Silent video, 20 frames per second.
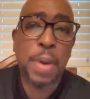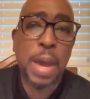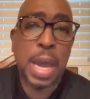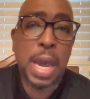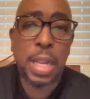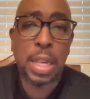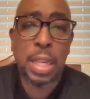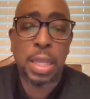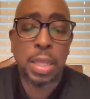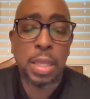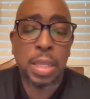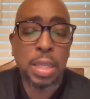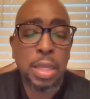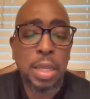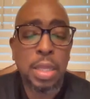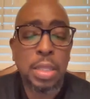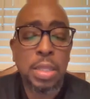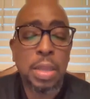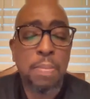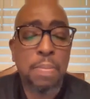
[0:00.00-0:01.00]
Pilate,
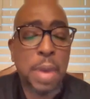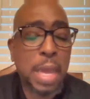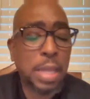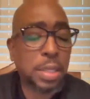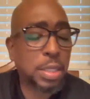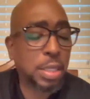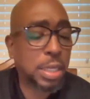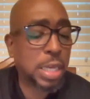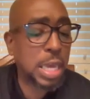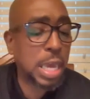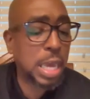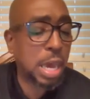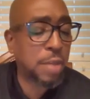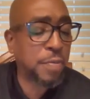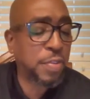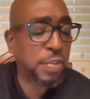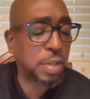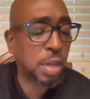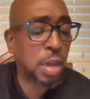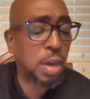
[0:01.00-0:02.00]
then back to
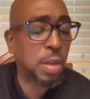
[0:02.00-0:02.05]
Caiaphas.